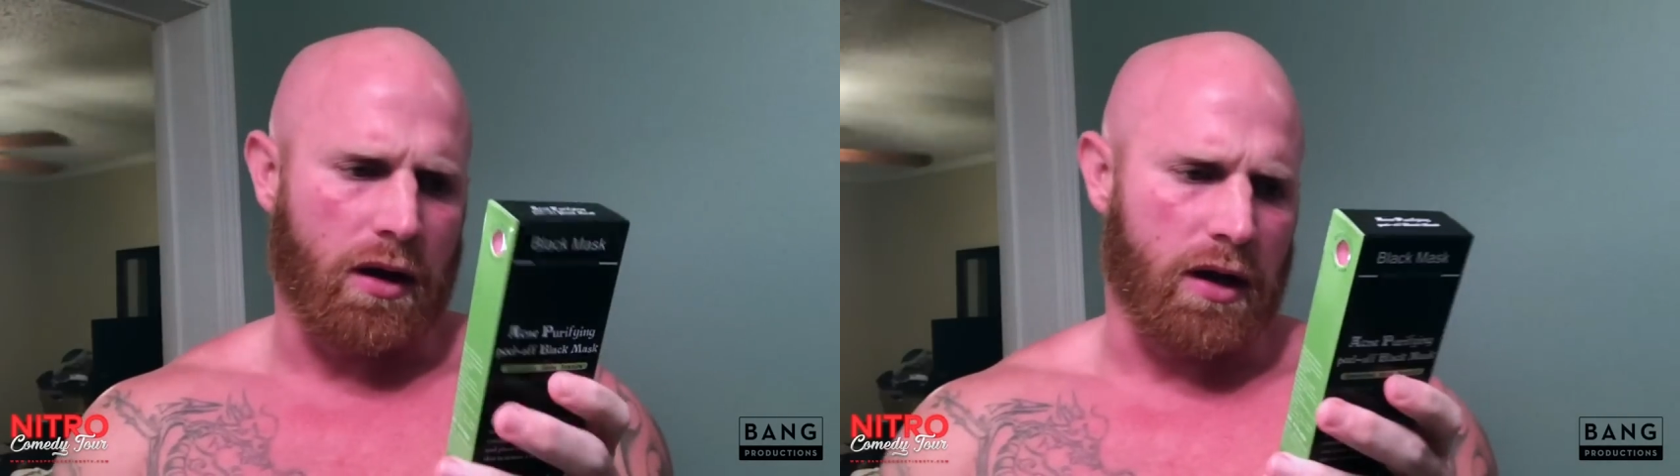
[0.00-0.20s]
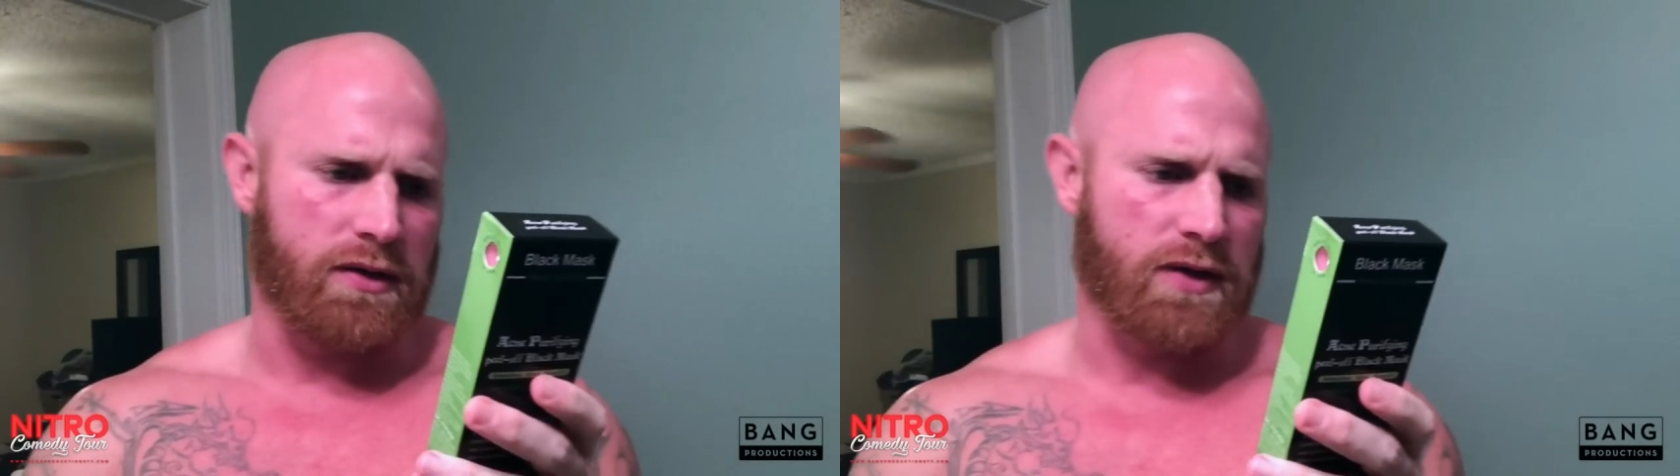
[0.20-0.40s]

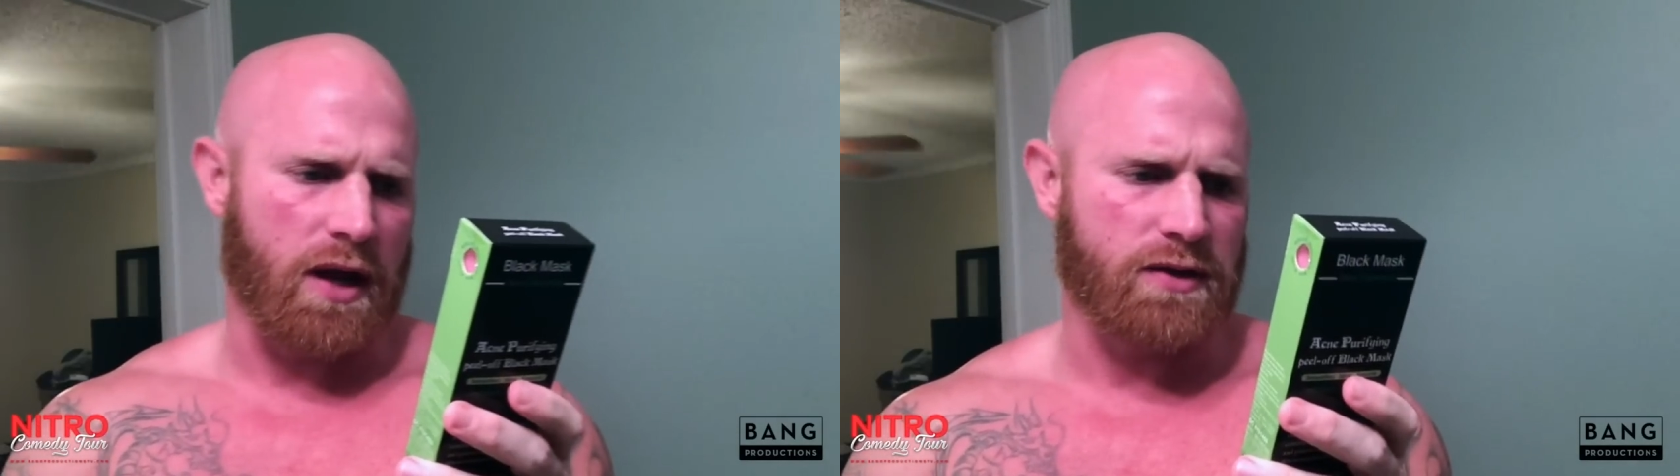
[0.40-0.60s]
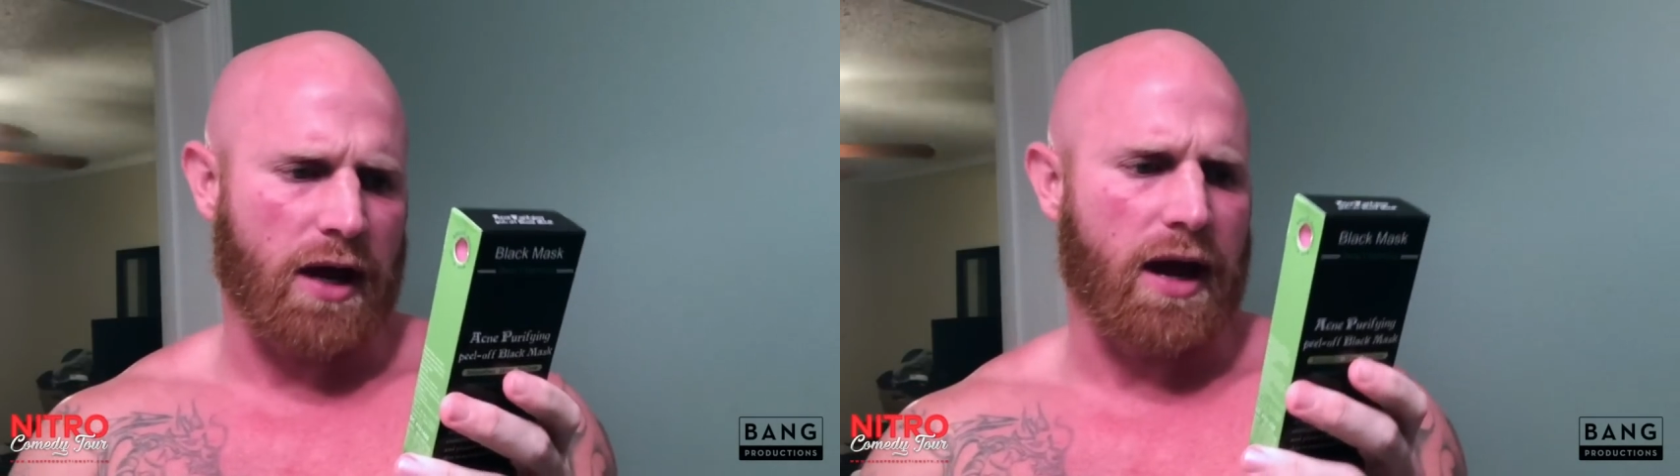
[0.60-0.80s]
It
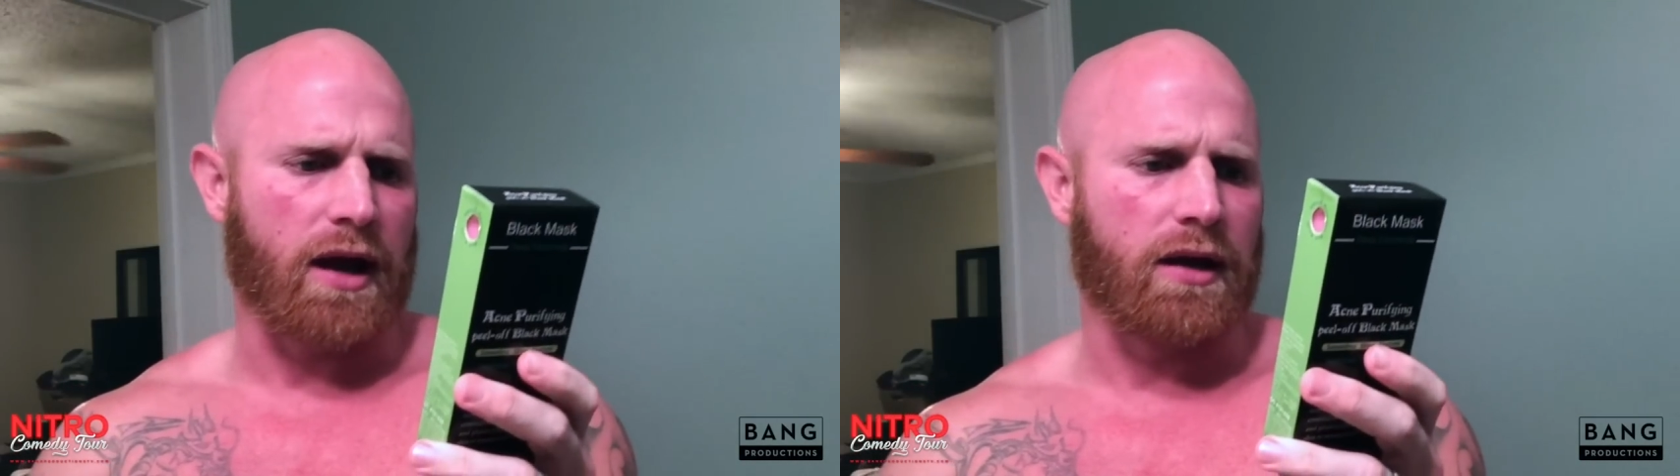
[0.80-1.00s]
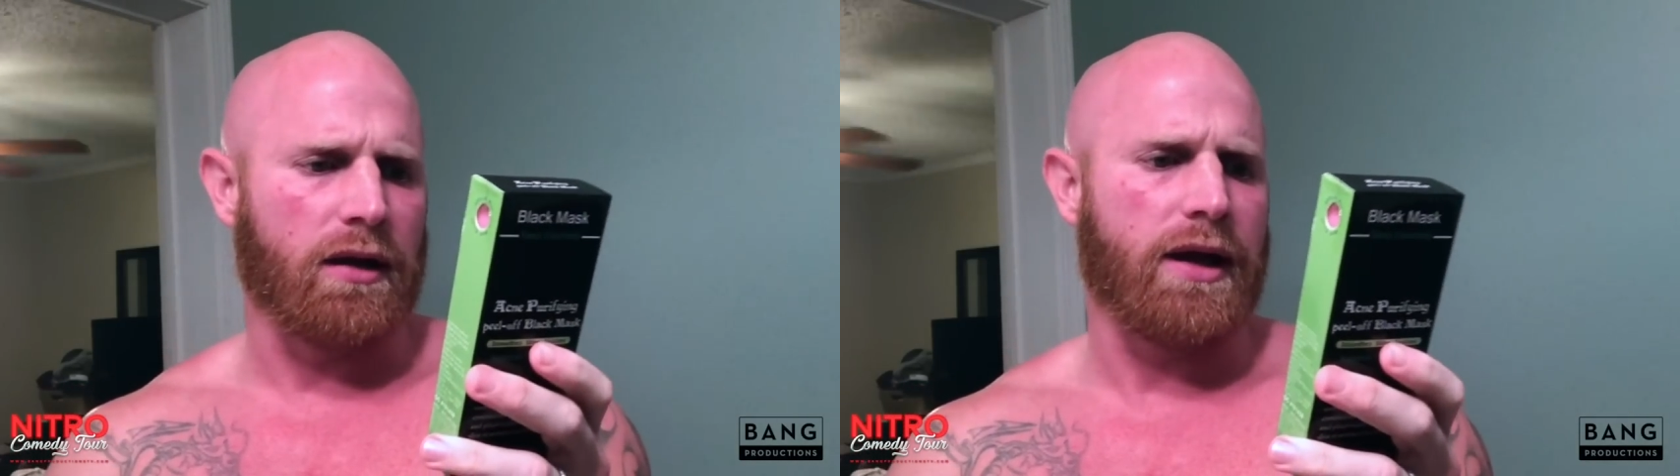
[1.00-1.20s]
says I
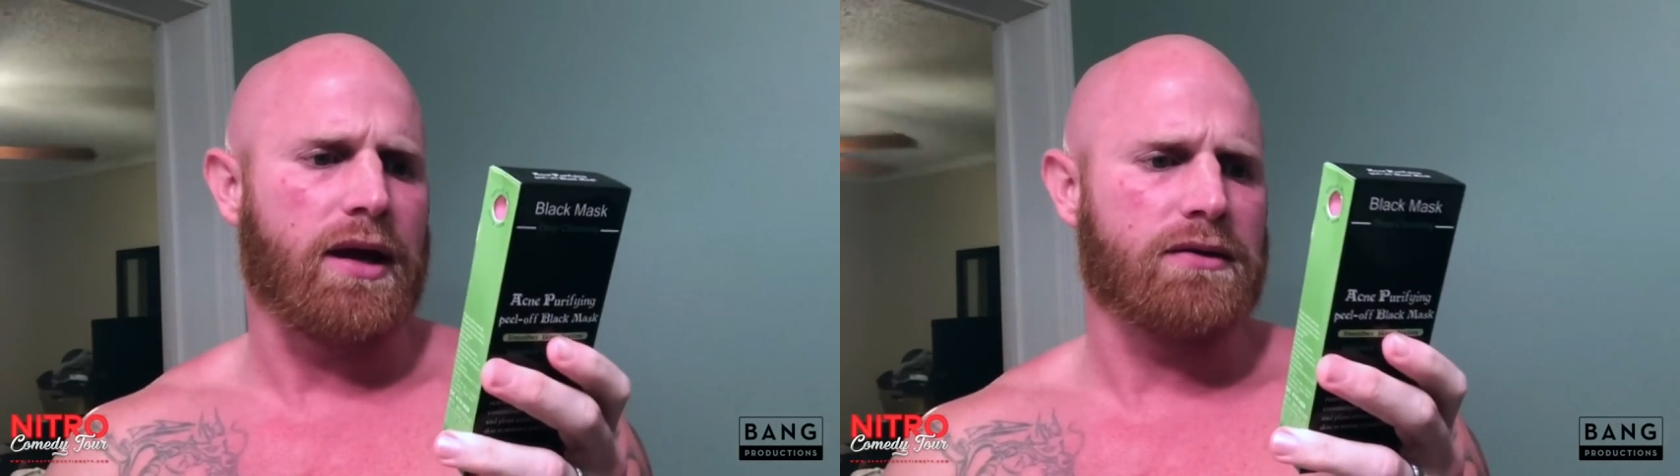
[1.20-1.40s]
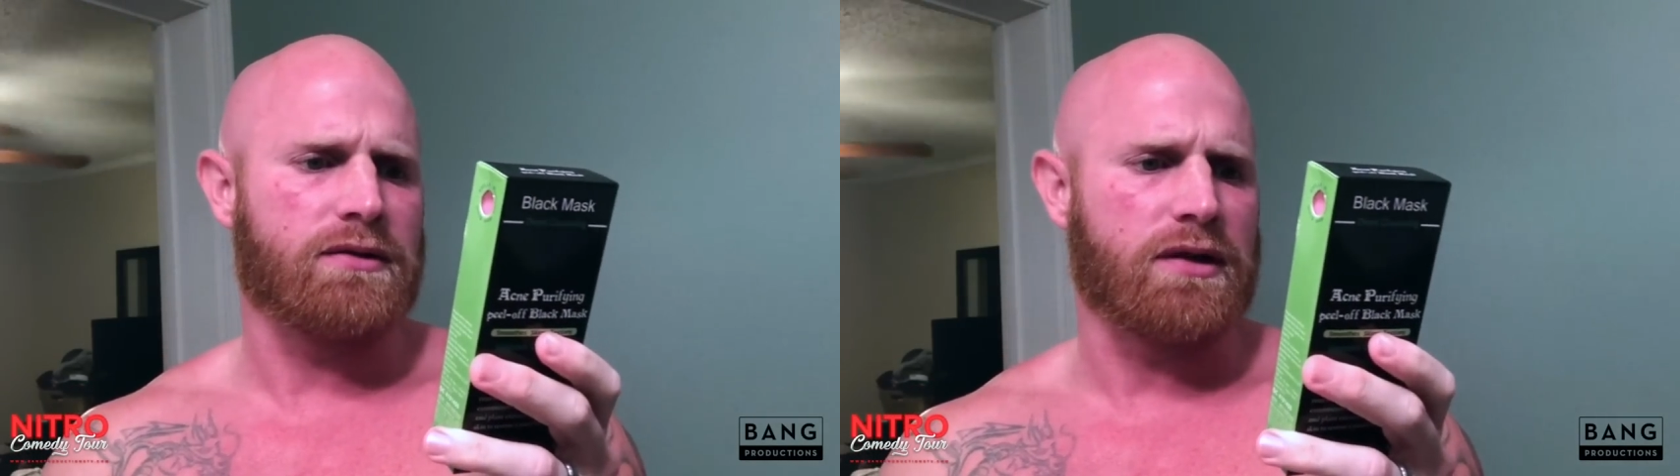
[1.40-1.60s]
got a cleanse